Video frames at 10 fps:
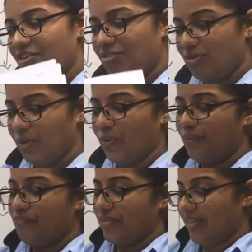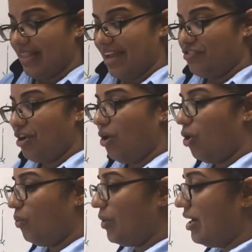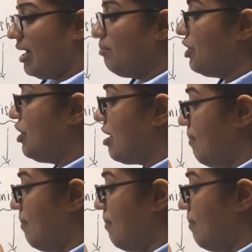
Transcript: So that's your homework. I'm going to